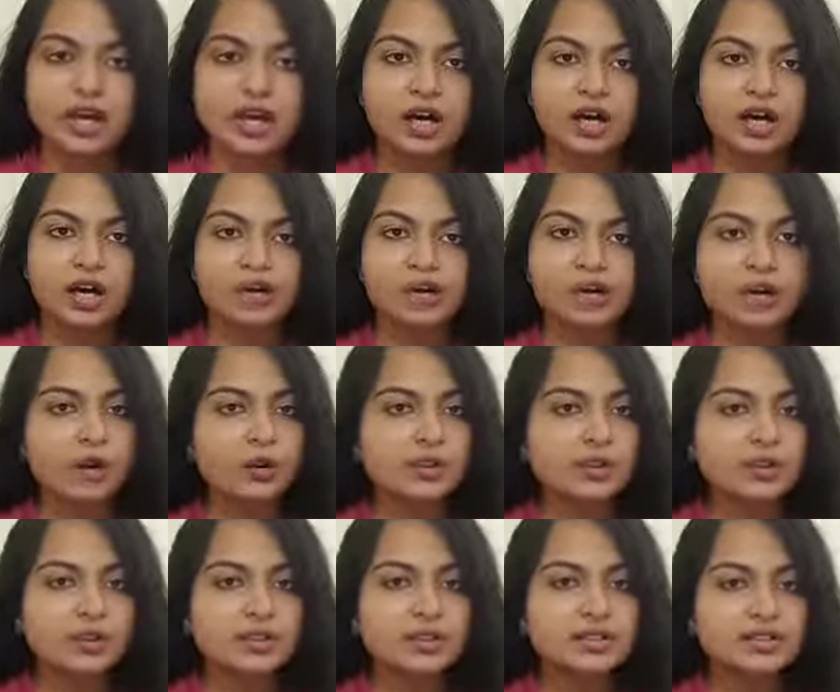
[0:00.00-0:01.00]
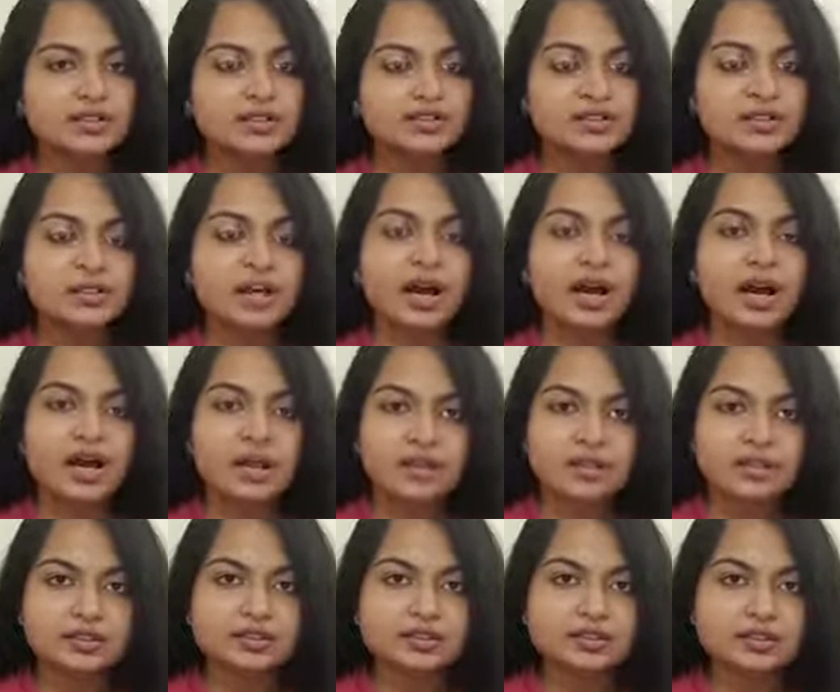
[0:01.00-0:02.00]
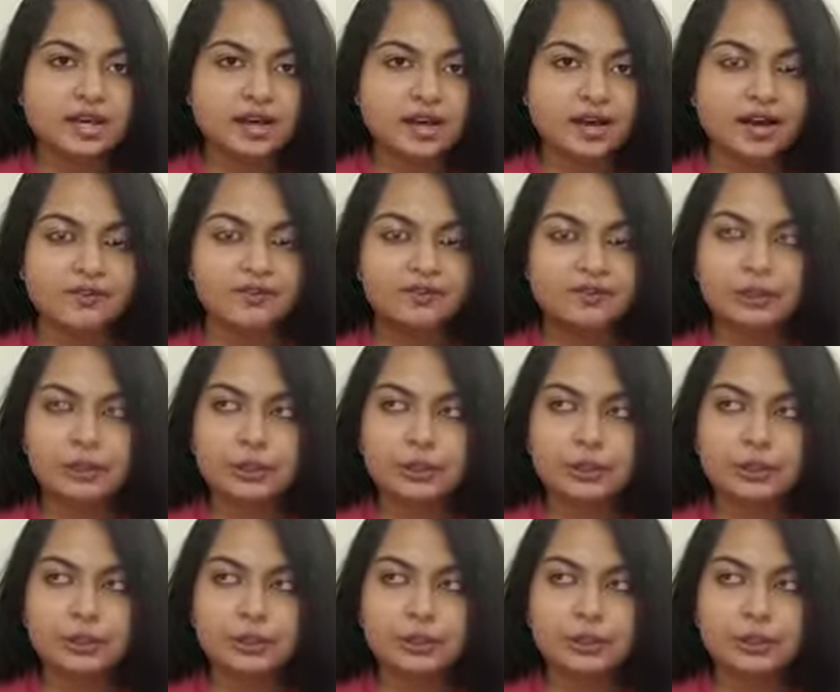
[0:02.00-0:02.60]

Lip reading: Nowadays, even IELTS have